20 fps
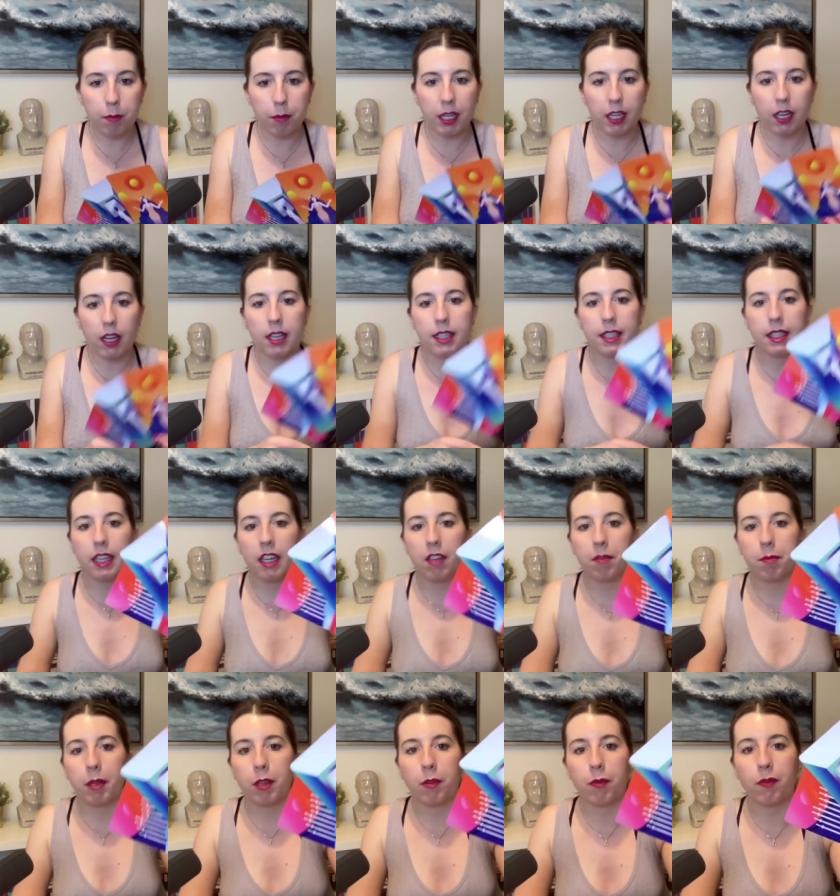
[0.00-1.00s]
because
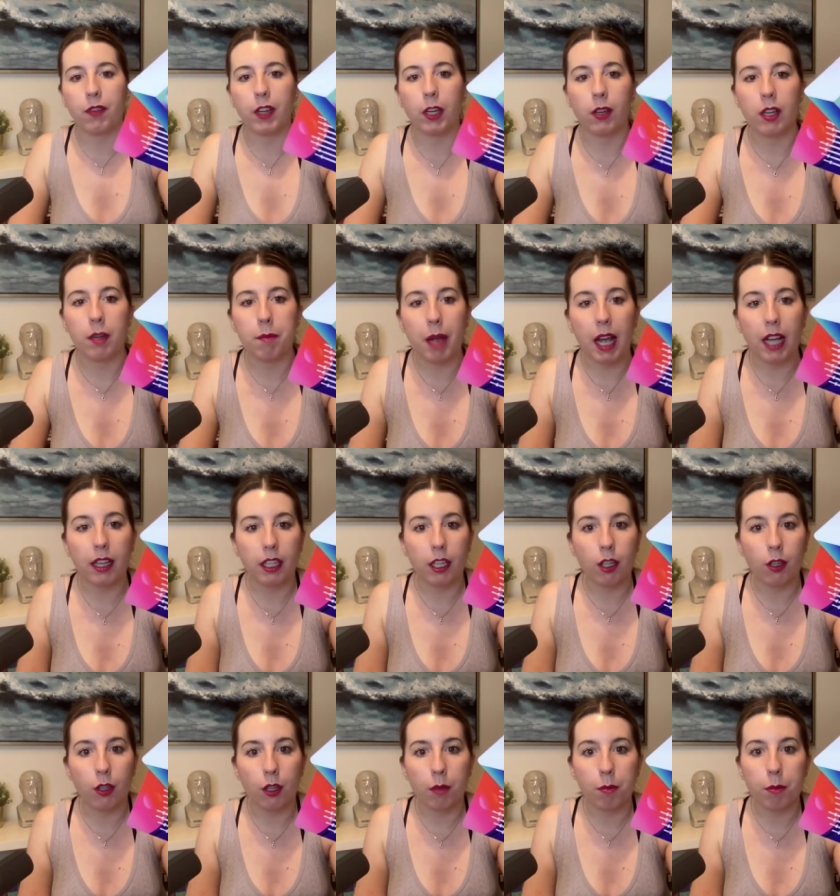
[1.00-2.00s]
they've been very badly
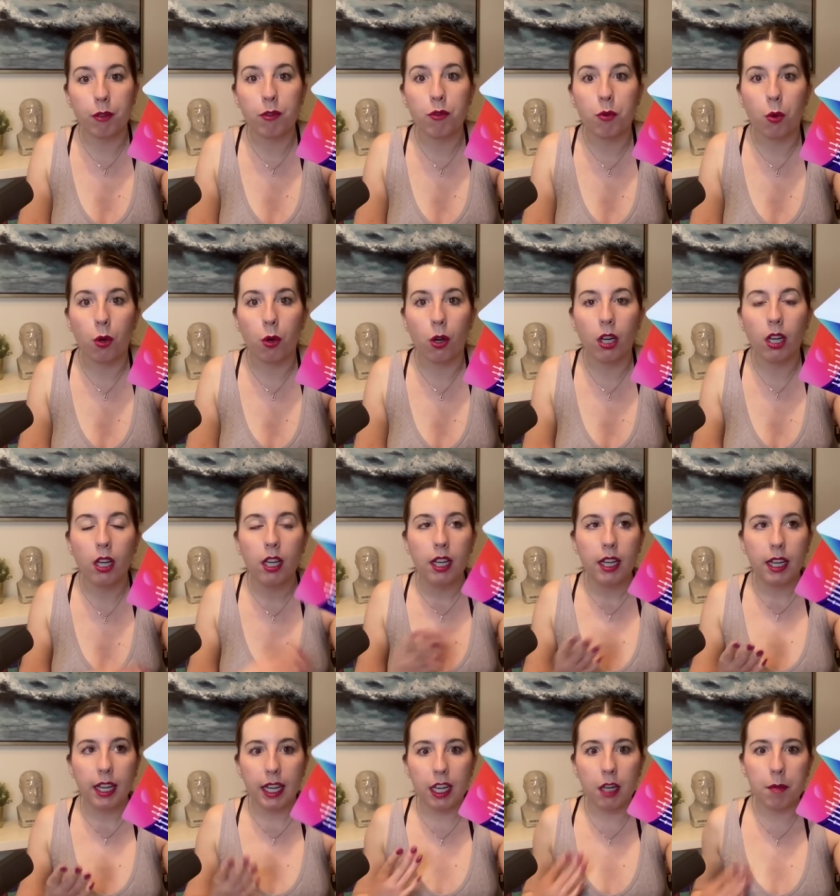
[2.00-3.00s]
hurt before
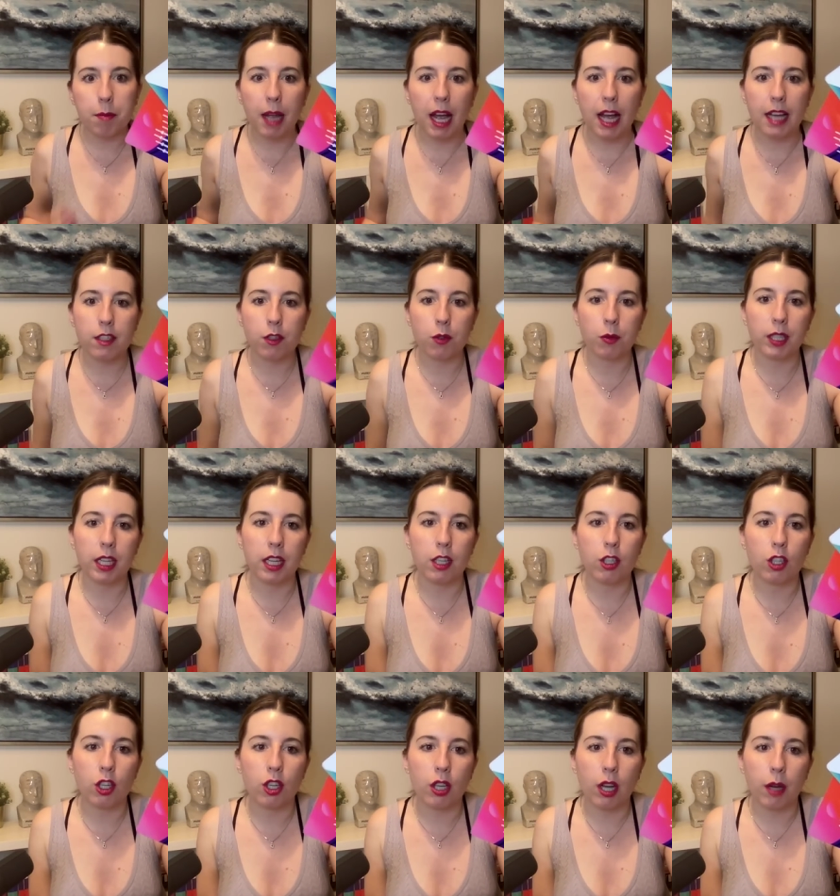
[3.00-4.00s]
in a past
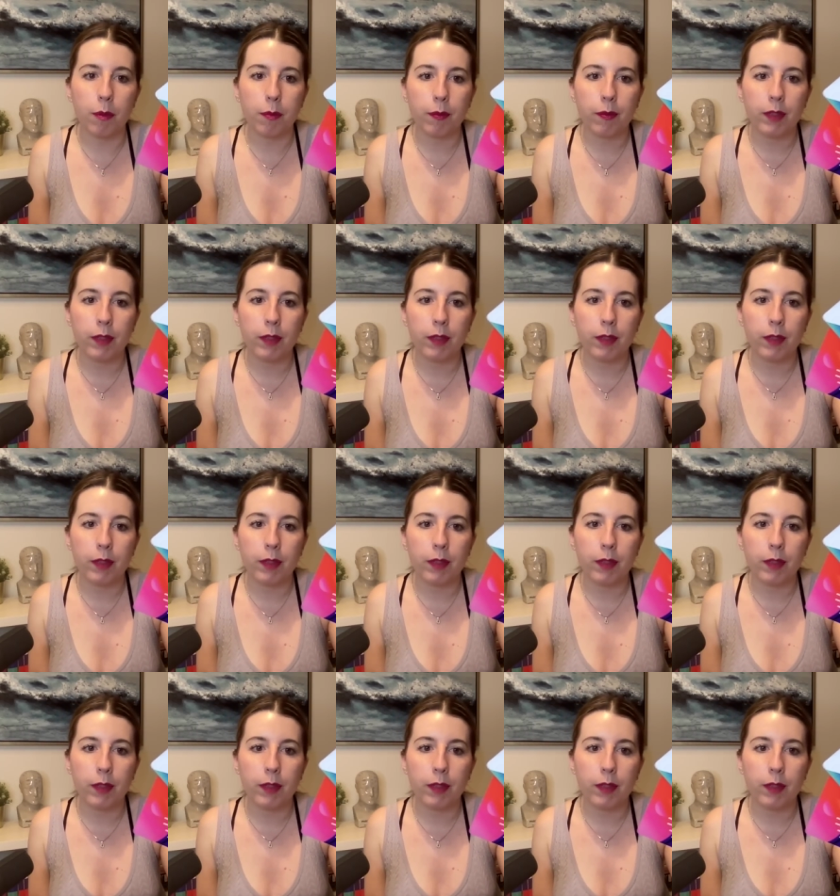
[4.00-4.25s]
relationship.